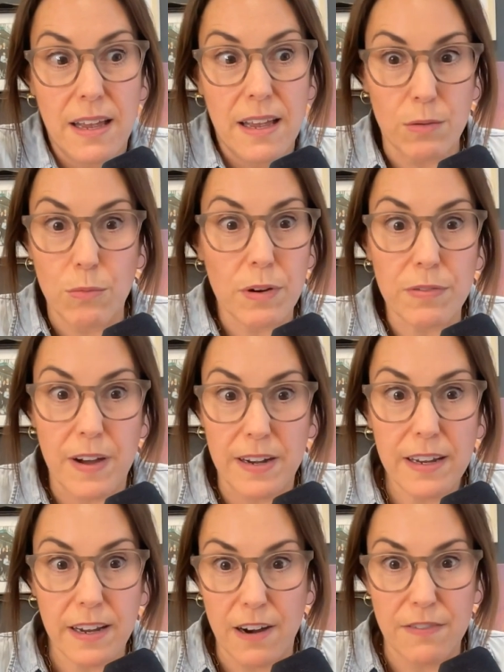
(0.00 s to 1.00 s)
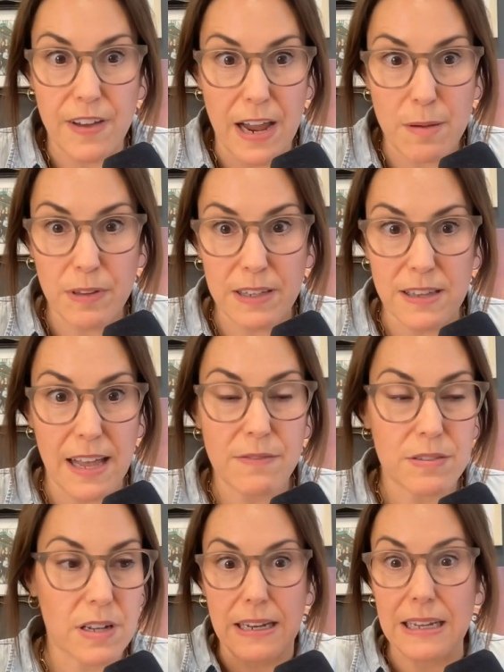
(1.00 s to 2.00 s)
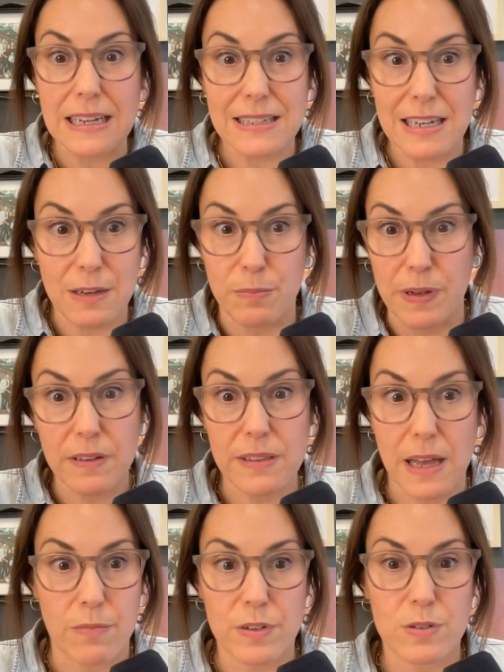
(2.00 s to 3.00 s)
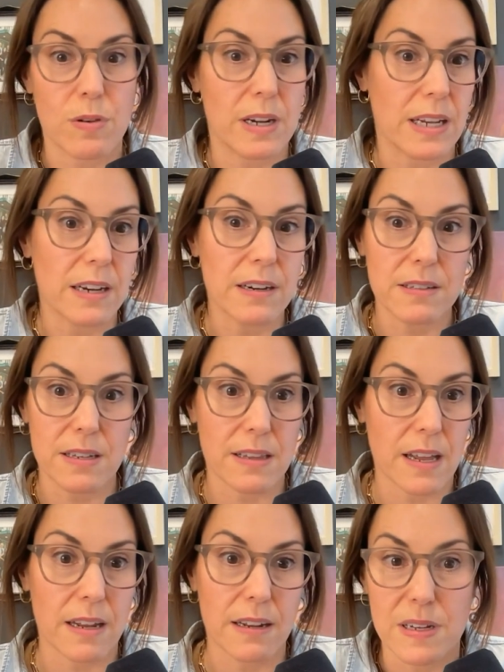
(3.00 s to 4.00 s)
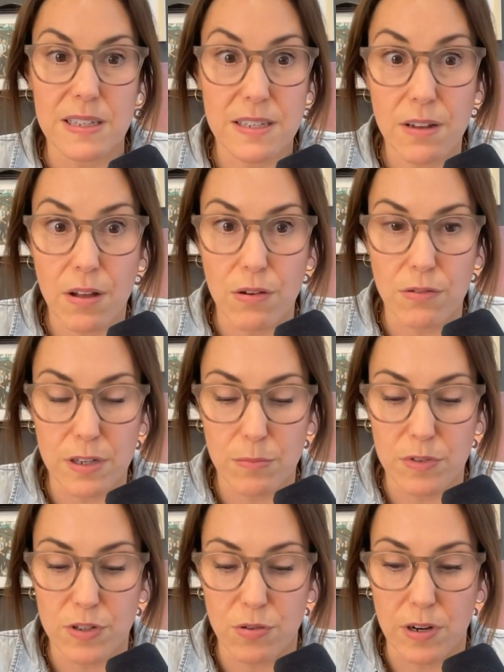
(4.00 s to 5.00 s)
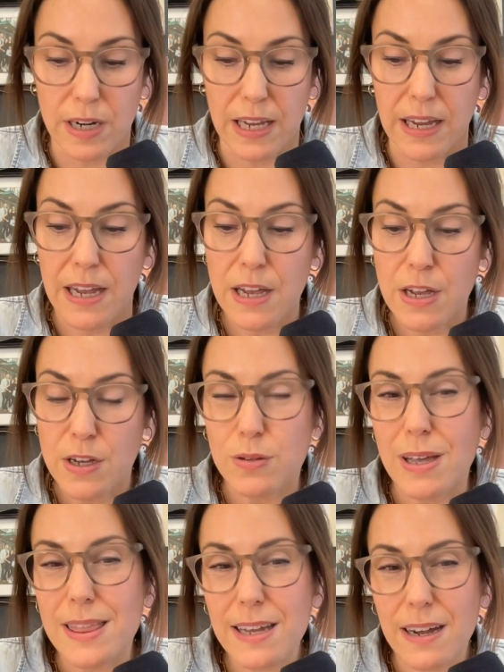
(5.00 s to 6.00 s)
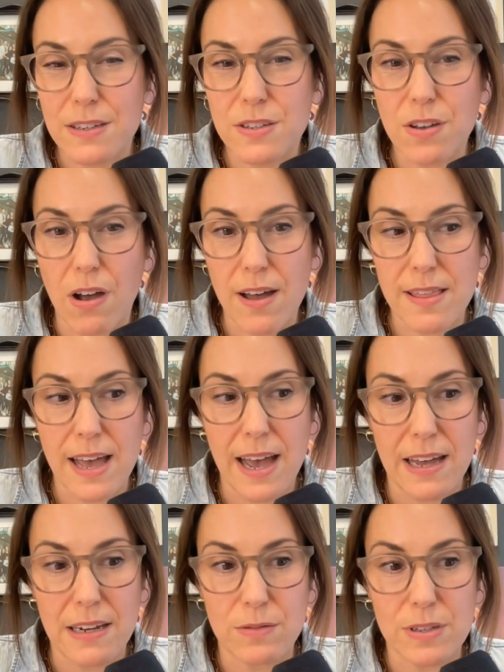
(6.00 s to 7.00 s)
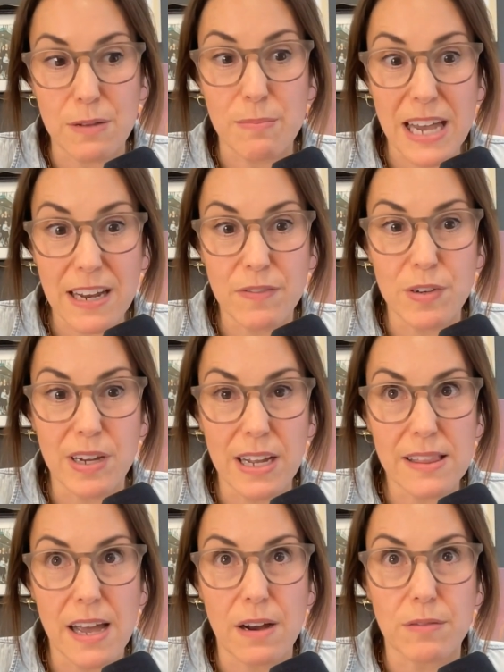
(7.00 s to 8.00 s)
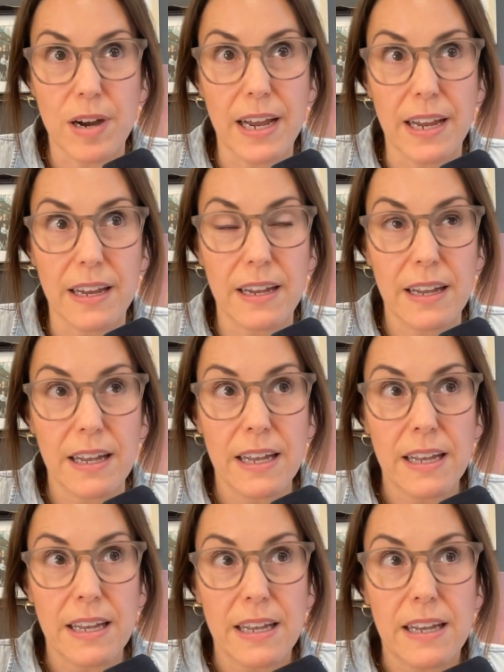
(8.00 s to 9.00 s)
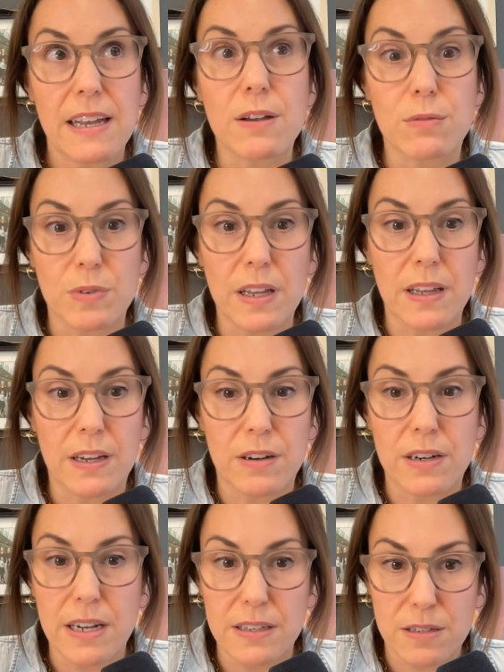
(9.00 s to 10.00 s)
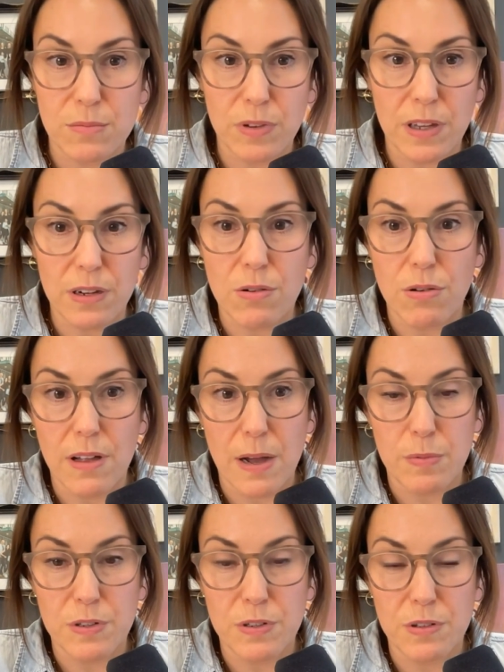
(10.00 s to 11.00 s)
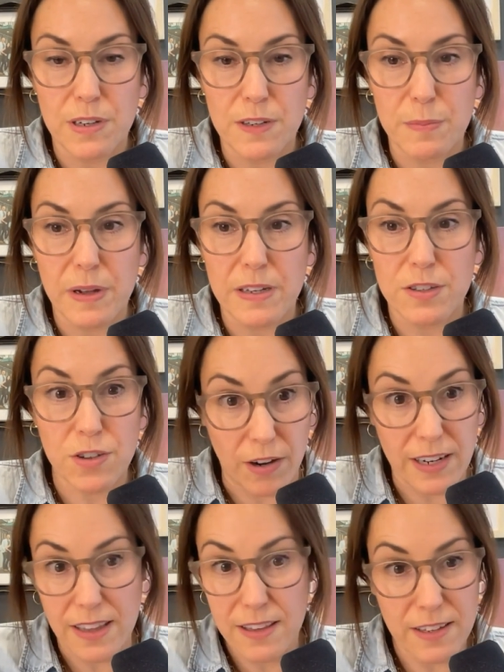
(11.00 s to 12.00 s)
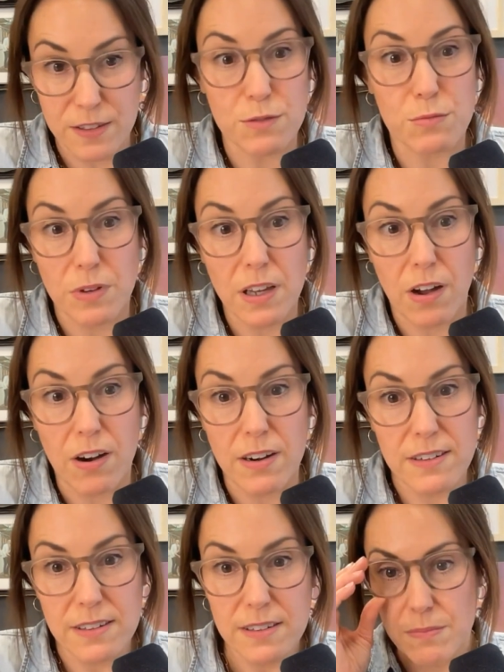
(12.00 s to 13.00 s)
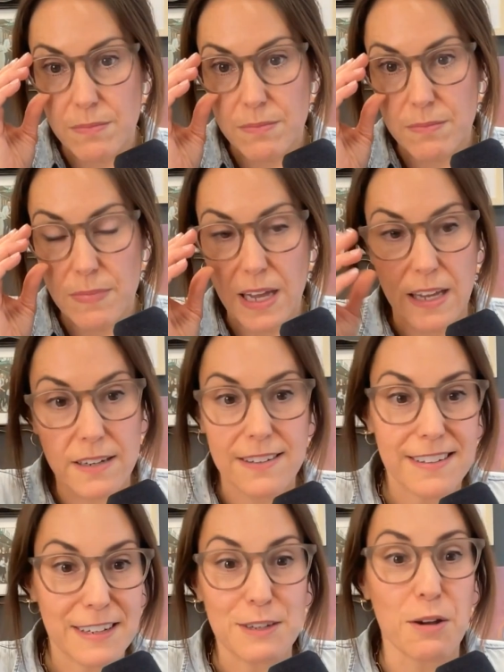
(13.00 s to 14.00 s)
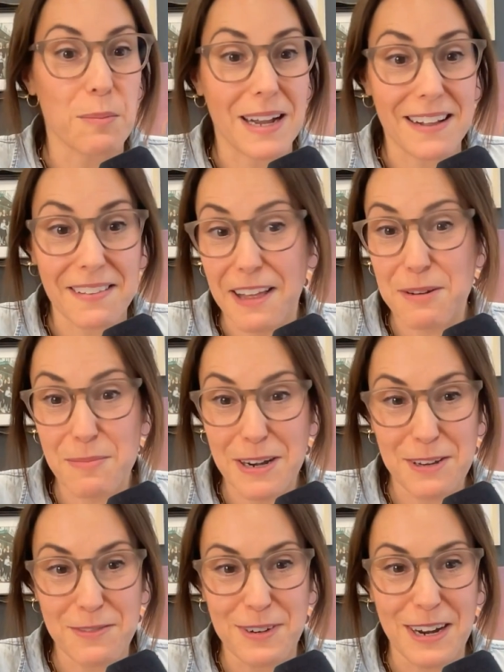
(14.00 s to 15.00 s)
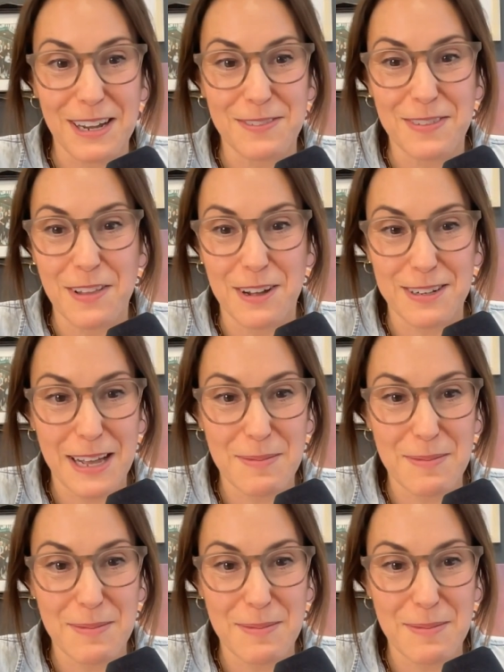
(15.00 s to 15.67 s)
were funding our family's lifestyle because he'd built them for 20 years and then still owned the majority. So I think I saw that and I was like, man, if you get that right, it really creates some really cool opportunities, but starting things is really hard. And you don't make a lot of money for kind of a long time